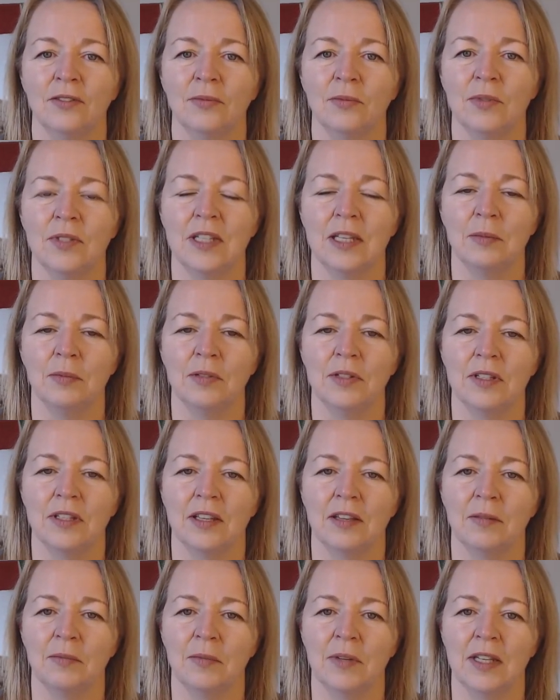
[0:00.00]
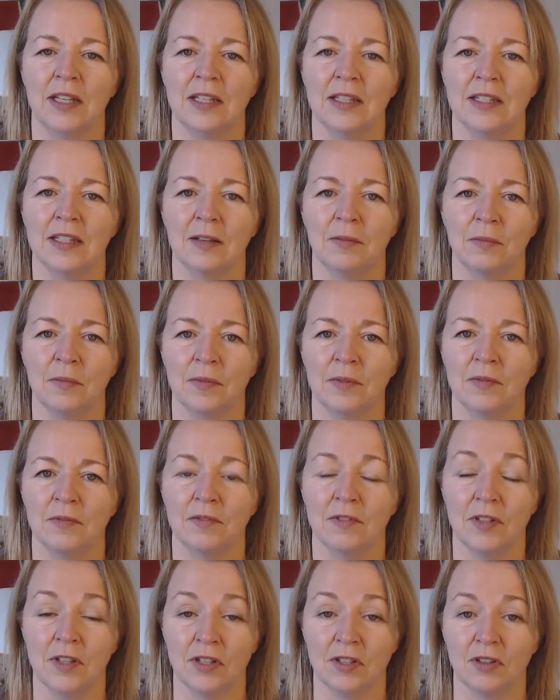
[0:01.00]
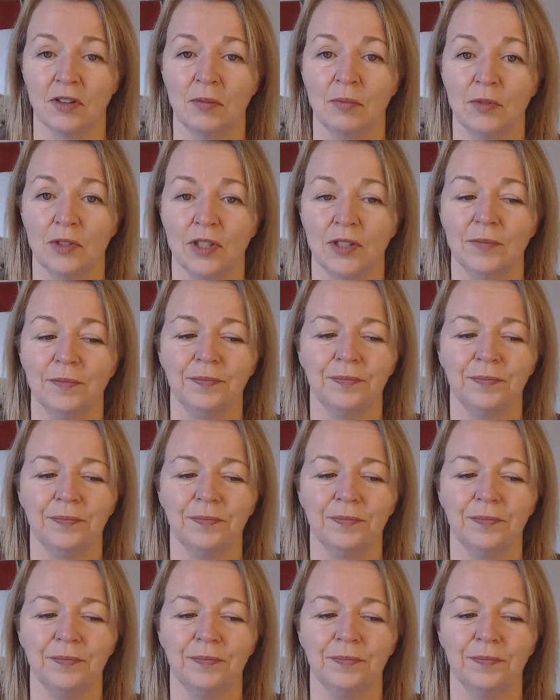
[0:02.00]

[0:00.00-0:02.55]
was able to give me some description.